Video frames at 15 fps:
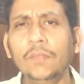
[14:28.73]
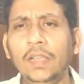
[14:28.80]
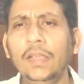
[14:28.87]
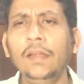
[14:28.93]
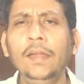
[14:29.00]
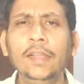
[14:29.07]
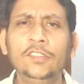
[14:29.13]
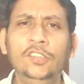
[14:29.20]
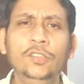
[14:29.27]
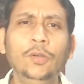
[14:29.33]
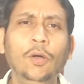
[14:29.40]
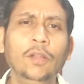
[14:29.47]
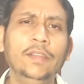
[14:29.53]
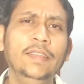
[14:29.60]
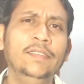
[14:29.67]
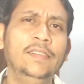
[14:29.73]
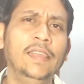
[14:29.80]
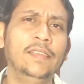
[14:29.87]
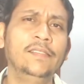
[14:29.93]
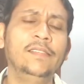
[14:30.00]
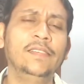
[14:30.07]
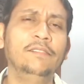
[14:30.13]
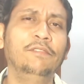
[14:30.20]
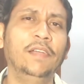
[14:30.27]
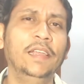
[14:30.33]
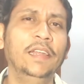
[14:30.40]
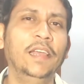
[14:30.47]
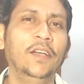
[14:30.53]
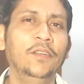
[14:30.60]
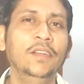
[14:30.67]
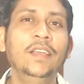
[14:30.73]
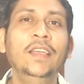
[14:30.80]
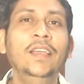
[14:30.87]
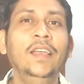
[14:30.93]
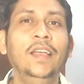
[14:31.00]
Let's do all these tests and find out.